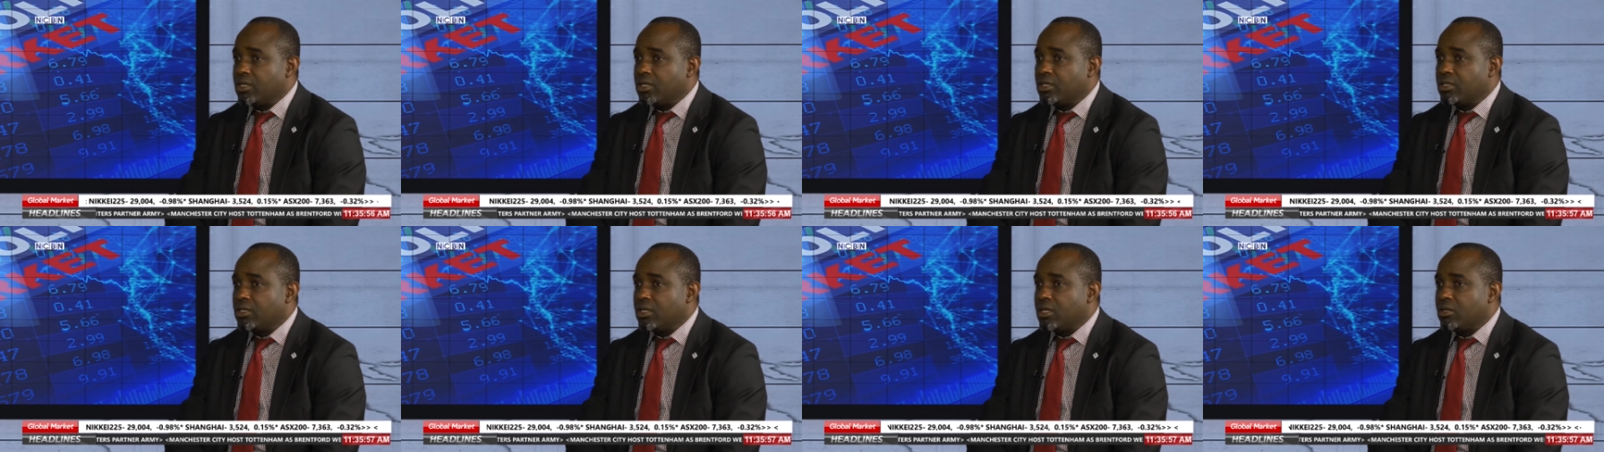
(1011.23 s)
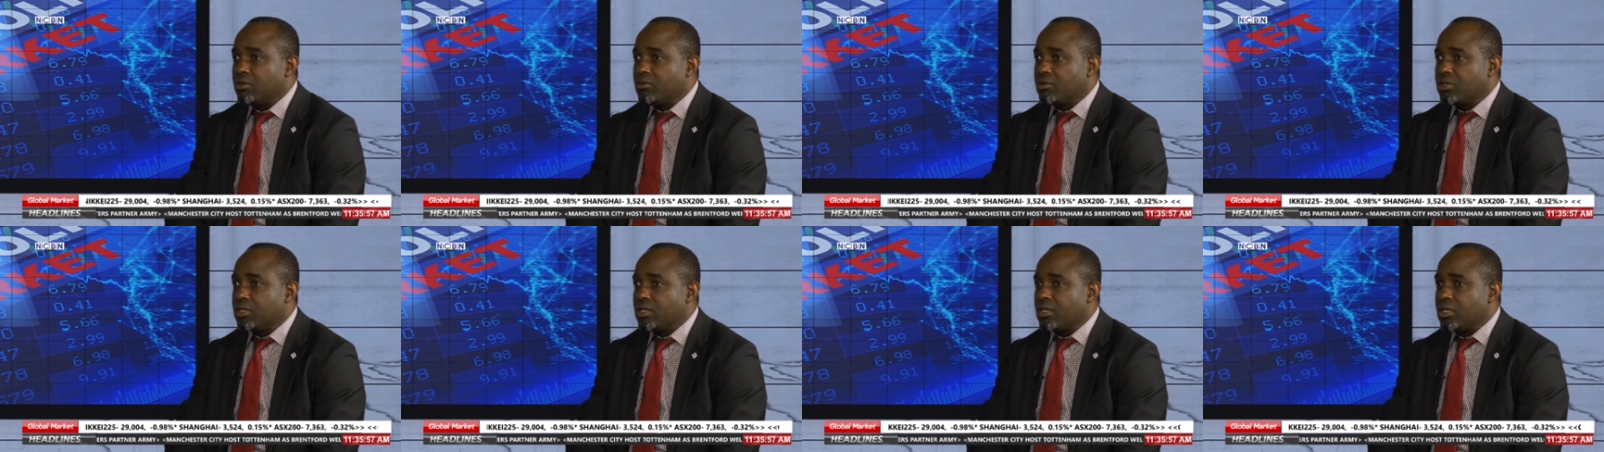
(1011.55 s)
Then they
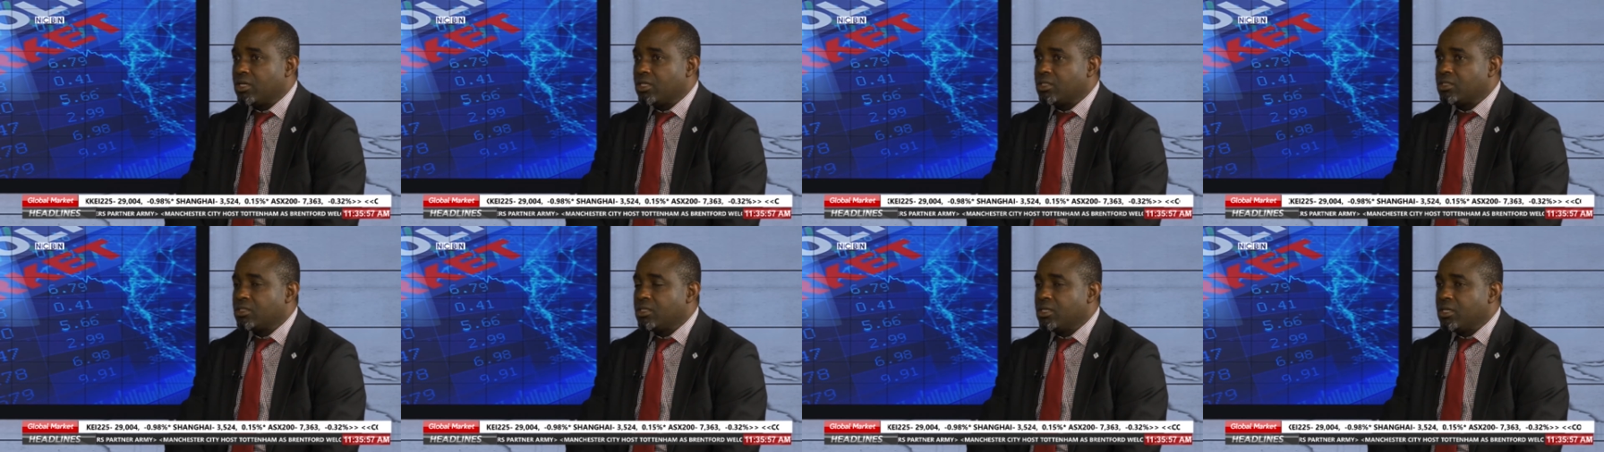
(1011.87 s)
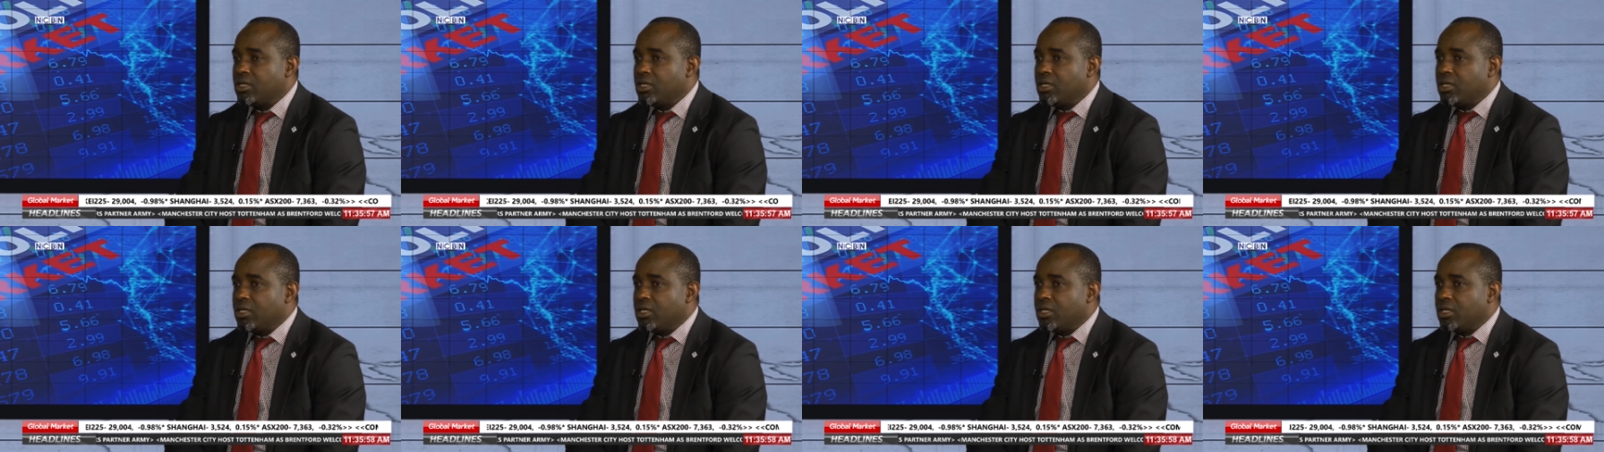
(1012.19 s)
are looking at
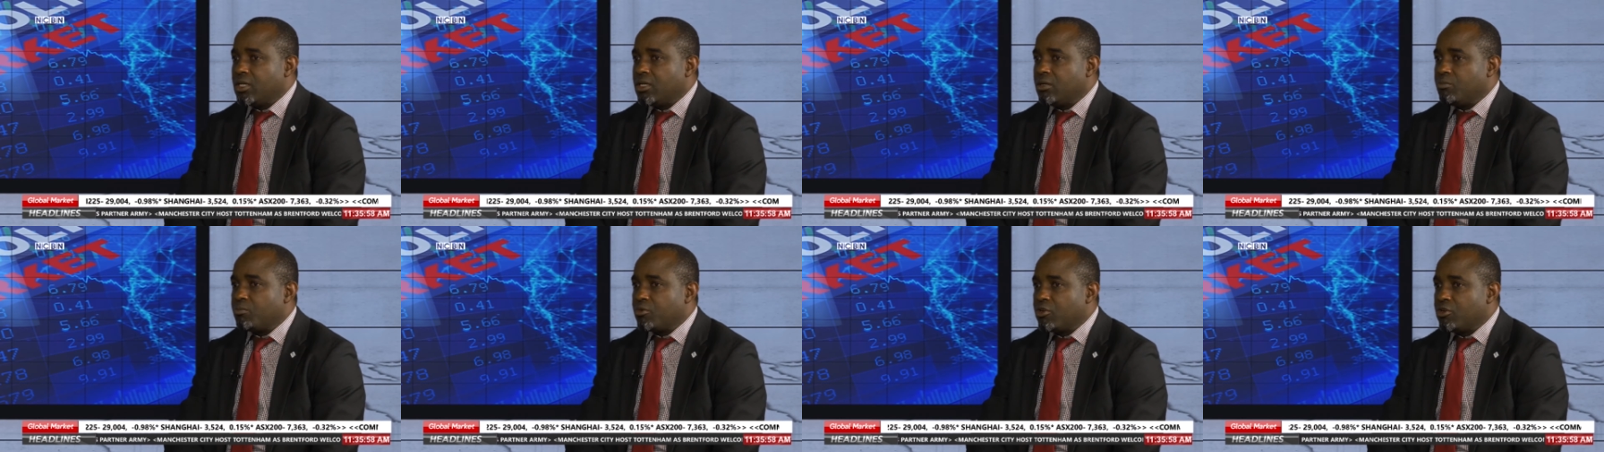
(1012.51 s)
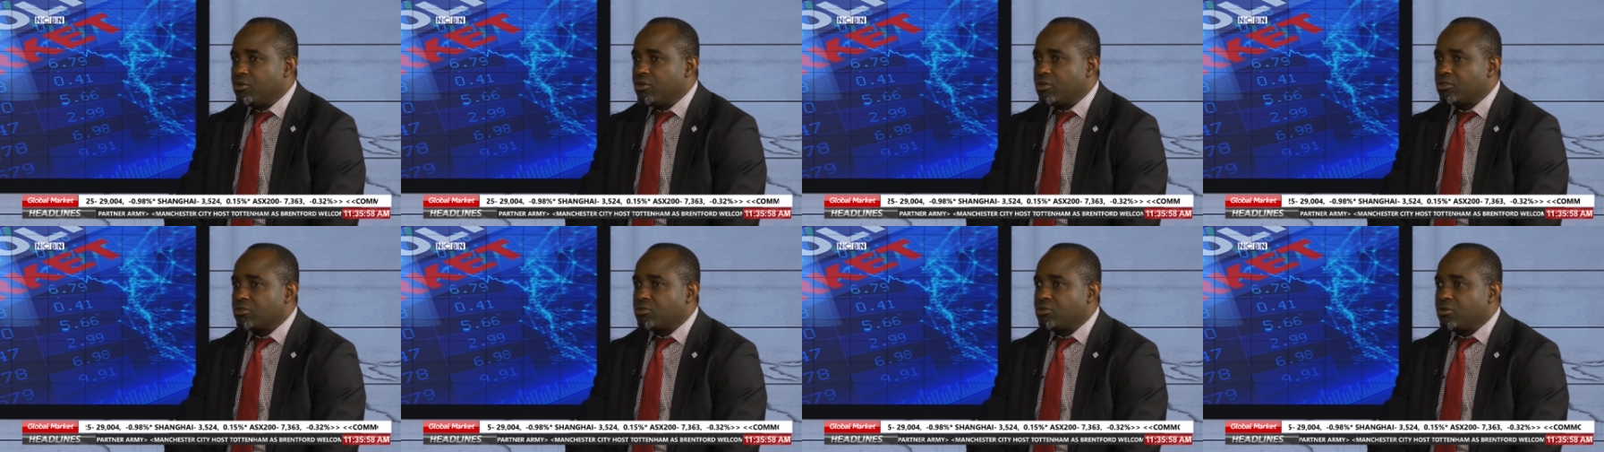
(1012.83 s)
the
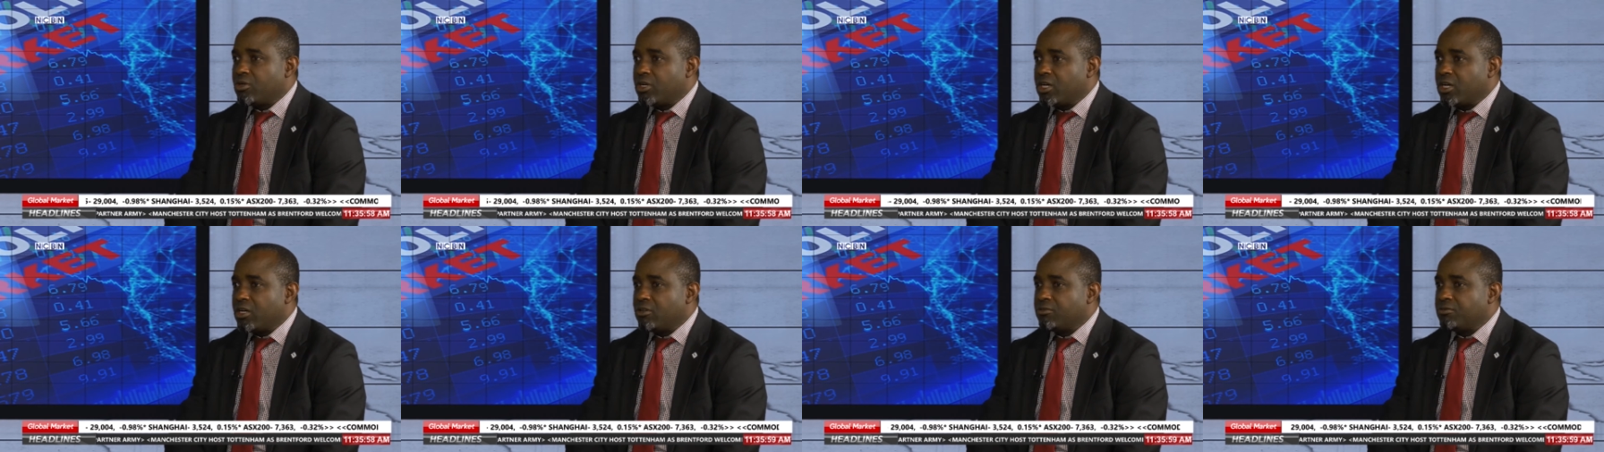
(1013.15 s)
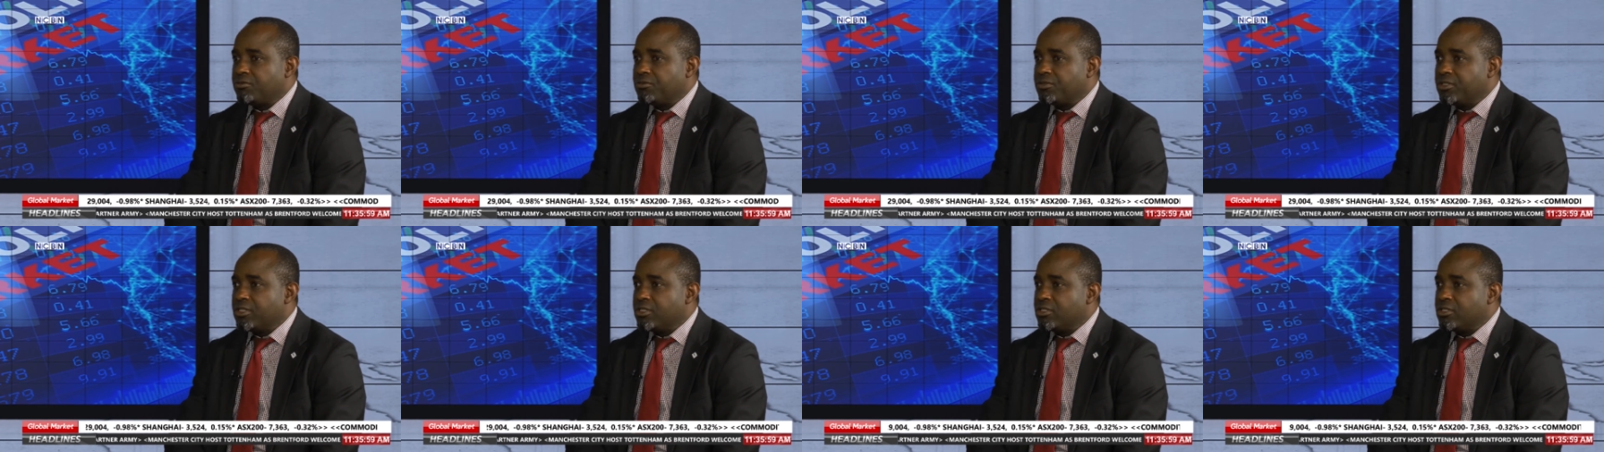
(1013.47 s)
product you have.